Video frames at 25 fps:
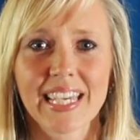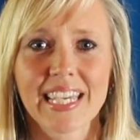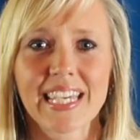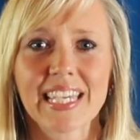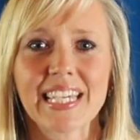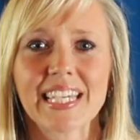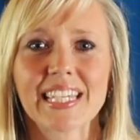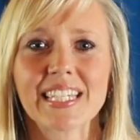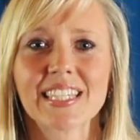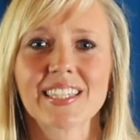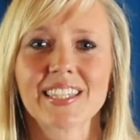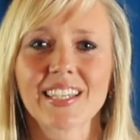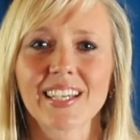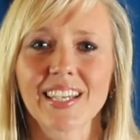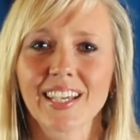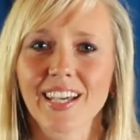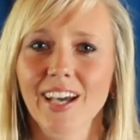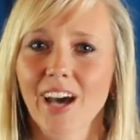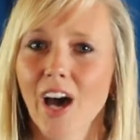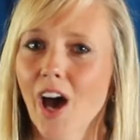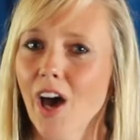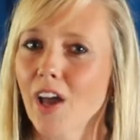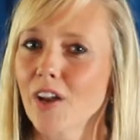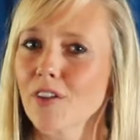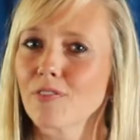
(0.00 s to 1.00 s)
He is the
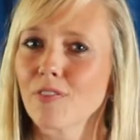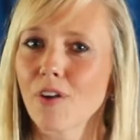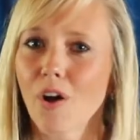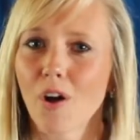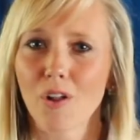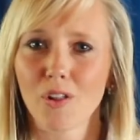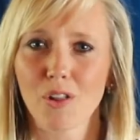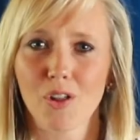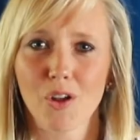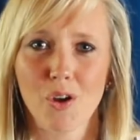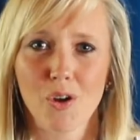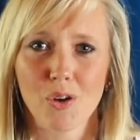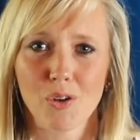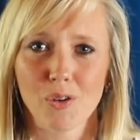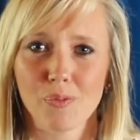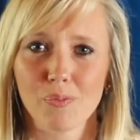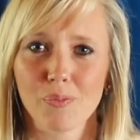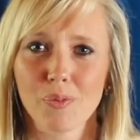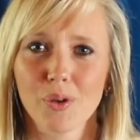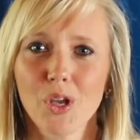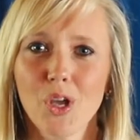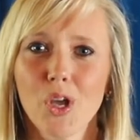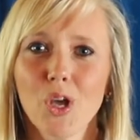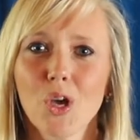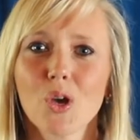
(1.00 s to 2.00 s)
God of all
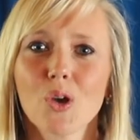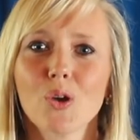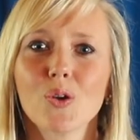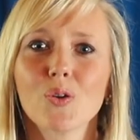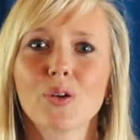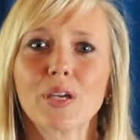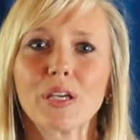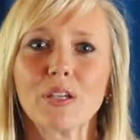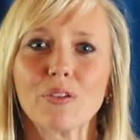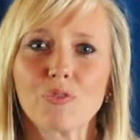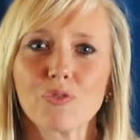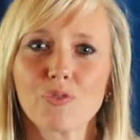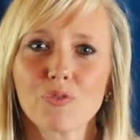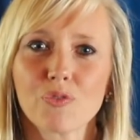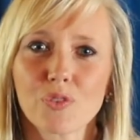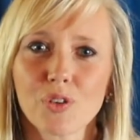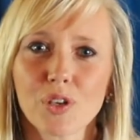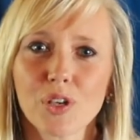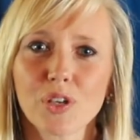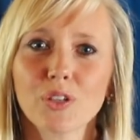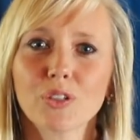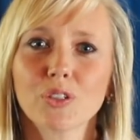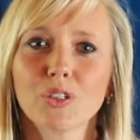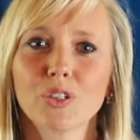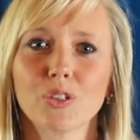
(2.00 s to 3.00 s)
hope who can
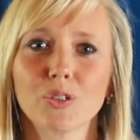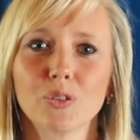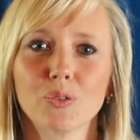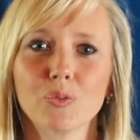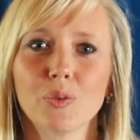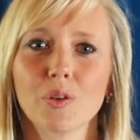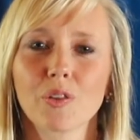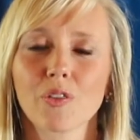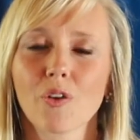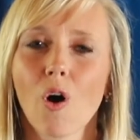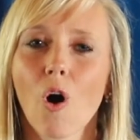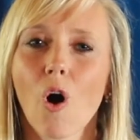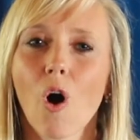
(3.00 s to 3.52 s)
fill you with